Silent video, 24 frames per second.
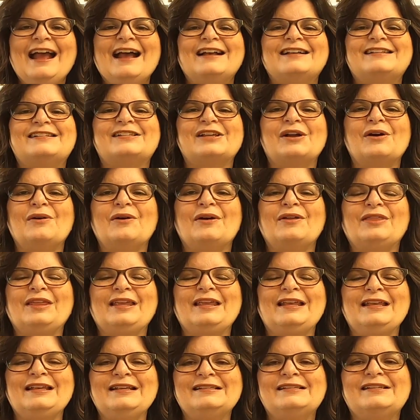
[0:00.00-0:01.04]
So
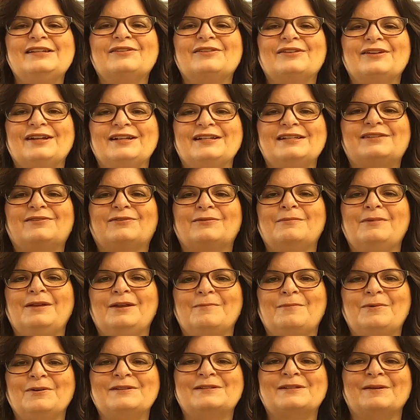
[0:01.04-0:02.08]
the easier it is for me to
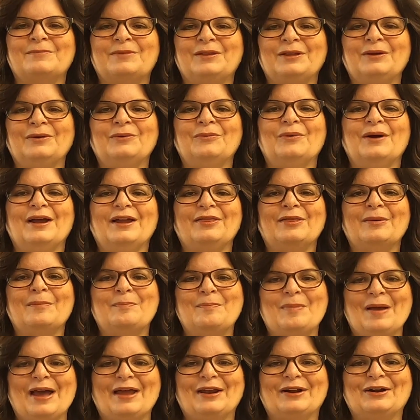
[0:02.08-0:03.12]
put something away, the
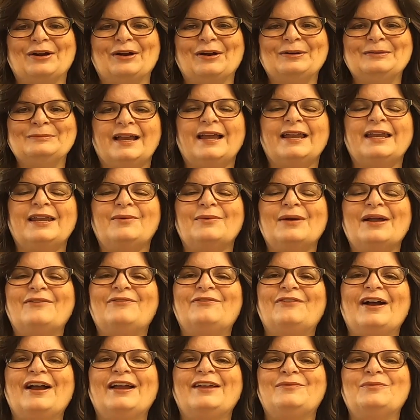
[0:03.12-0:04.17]
better. Anyway,
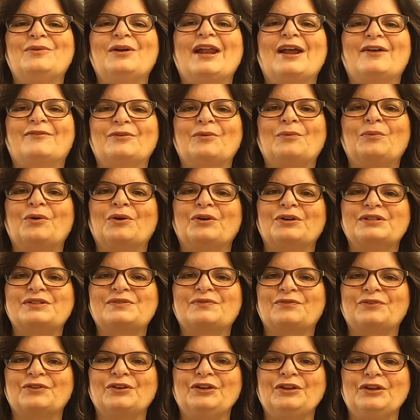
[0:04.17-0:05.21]
find whatever works
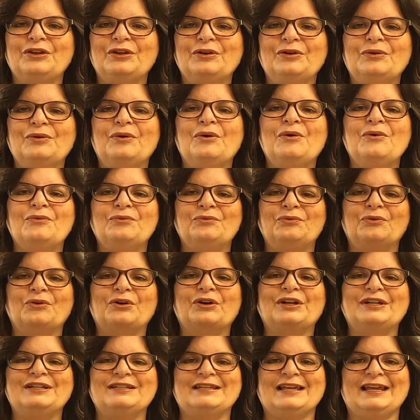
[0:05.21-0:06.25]
for you for
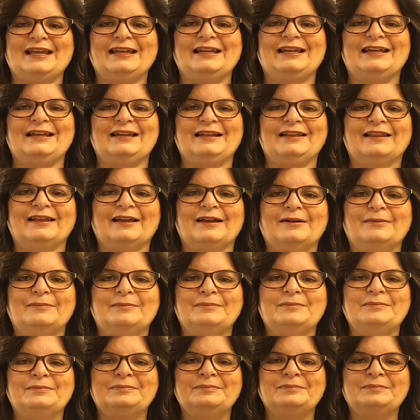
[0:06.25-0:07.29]
containing them.
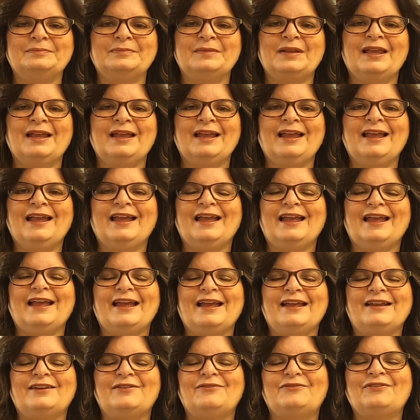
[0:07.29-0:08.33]

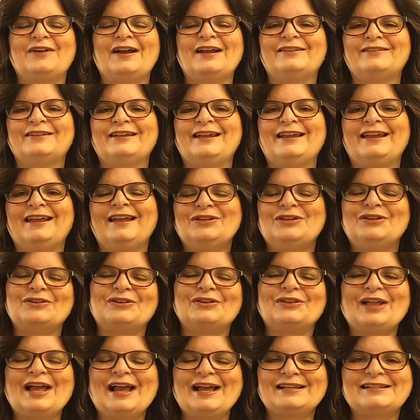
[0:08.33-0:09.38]
And finally, your
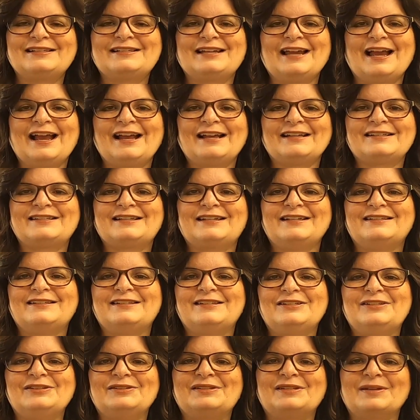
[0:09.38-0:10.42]
last task is to
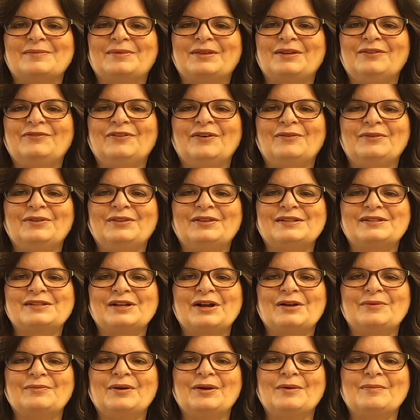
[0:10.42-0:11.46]
do something fun with this
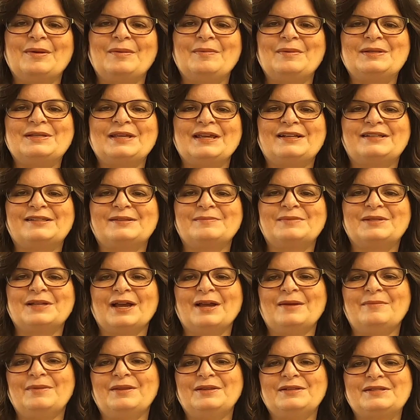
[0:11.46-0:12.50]
hardware. Maybe take some
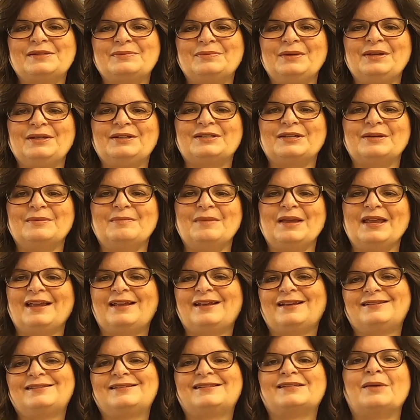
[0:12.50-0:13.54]
time this week to
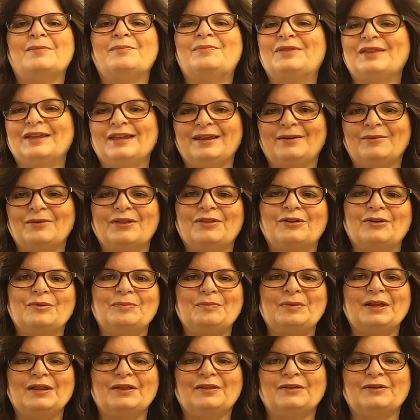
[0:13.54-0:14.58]
make something, whether it
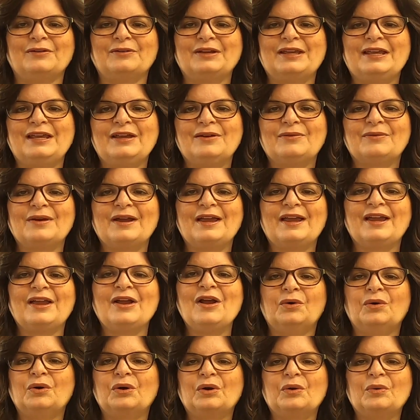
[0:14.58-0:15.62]
be a little key ring
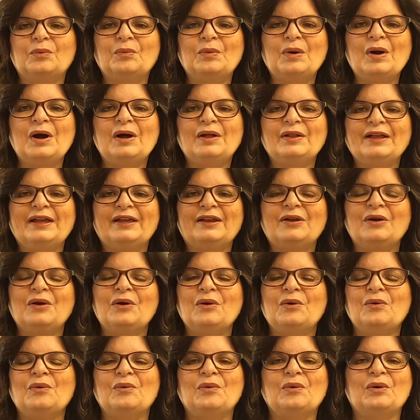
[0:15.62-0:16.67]
or a wallet
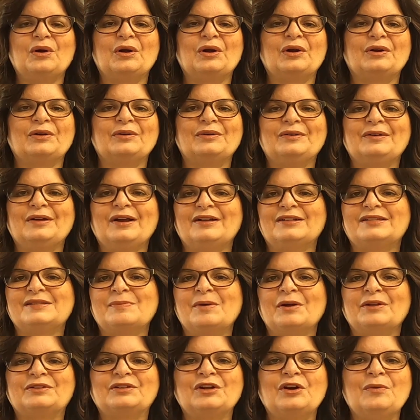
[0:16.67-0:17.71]
or a
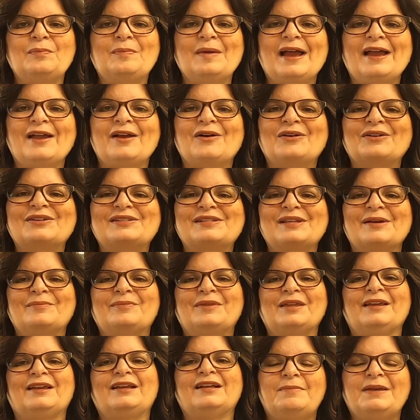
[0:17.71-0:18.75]
small tote bag or
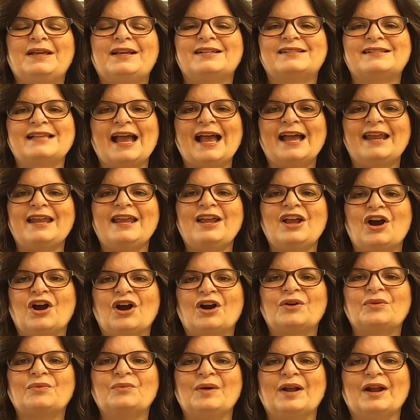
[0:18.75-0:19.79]
something, because adding
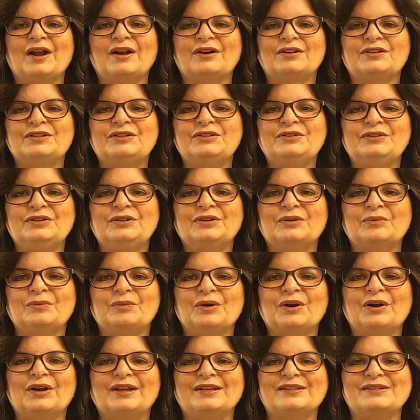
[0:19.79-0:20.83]
hardware to your
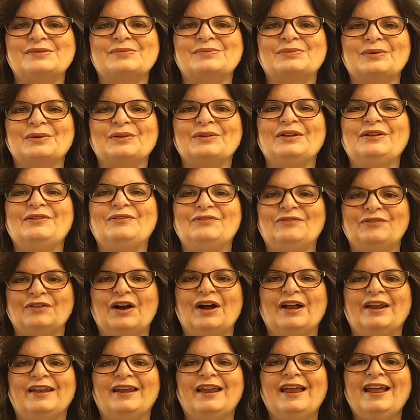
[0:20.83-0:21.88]
work is really
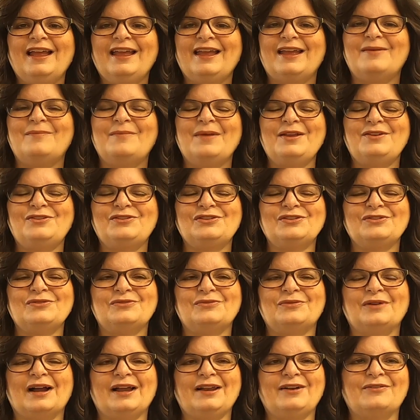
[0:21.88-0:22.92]
fun. It makes you,
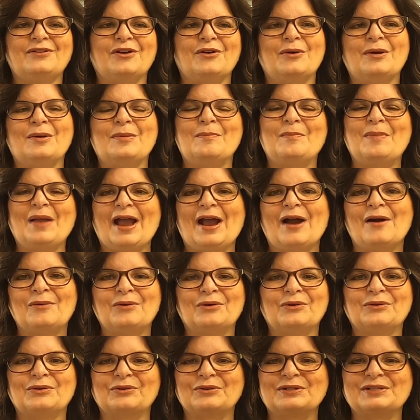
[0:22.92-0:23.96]
I don't know,
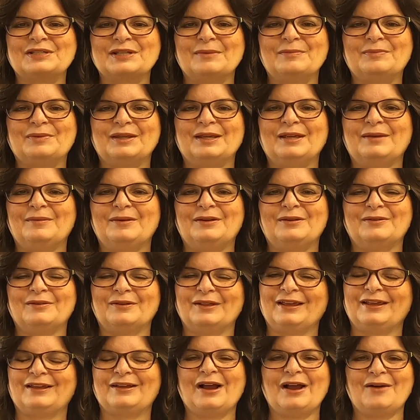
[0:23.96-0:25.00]
empowered or something. You're
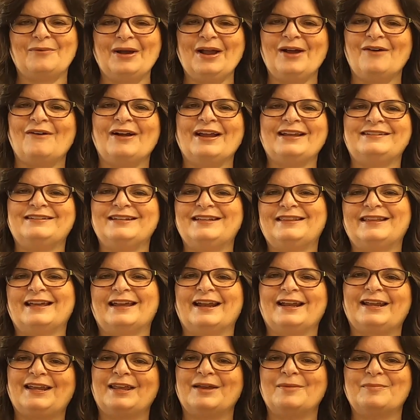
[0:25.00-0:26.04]
like, wow, I did that.
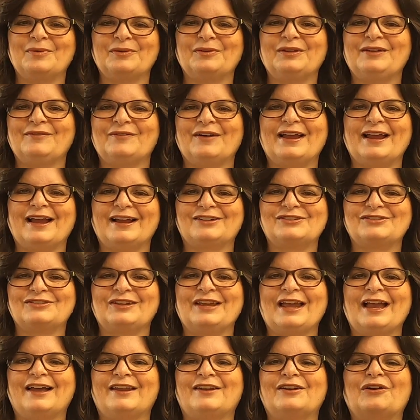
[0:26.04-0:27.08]
I can't believe I actually
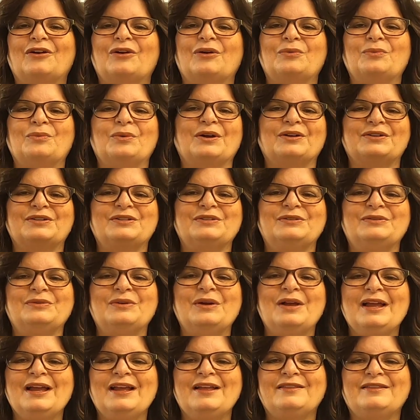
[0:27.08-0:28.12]
added hardware to
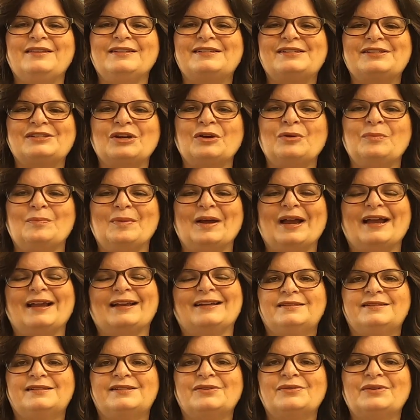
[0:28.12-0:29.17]
this tote bag.
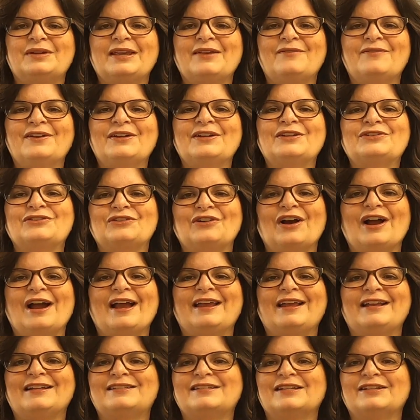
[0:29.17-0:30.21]
So give it a try.
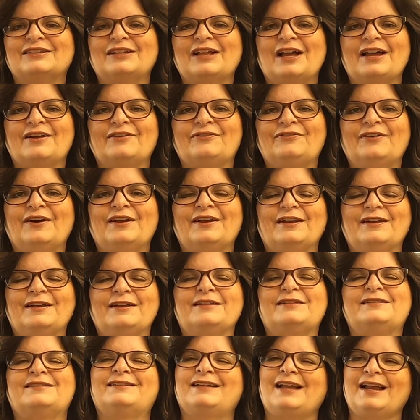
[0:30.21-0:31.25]
It's a lot of fun and
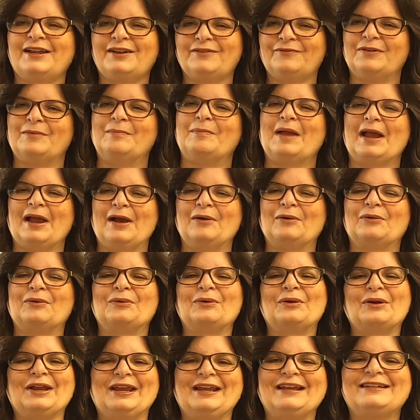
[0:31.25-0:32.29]
it's kind of
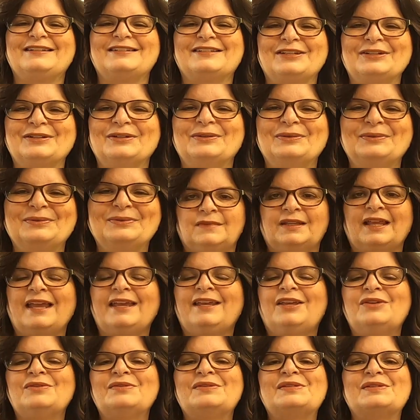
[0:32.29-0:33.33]
empowering too.
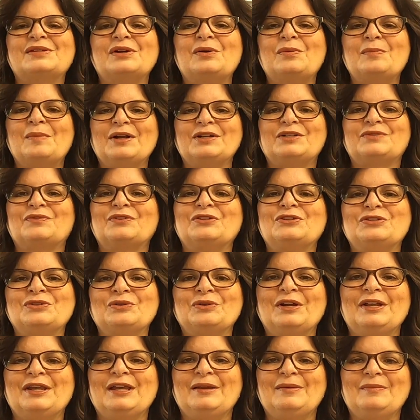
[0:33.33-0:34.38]
Thank you so much for
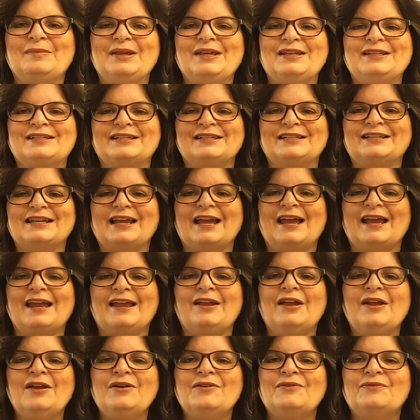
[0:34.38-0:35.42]
joining me
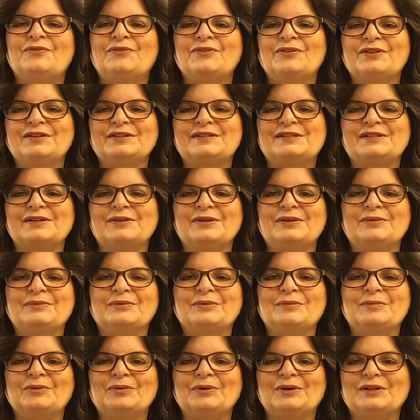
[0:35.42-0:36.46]
today for the Sewing
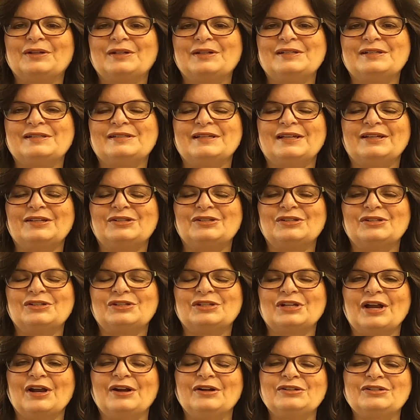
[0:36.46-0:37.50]
Room Organization
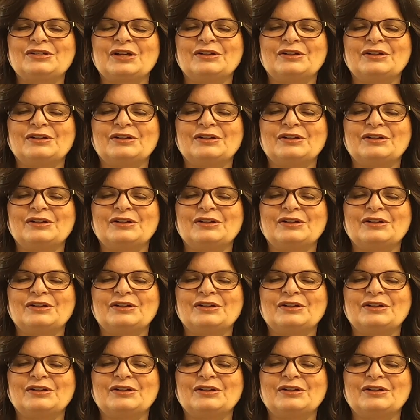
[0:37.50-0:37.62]
Challenge.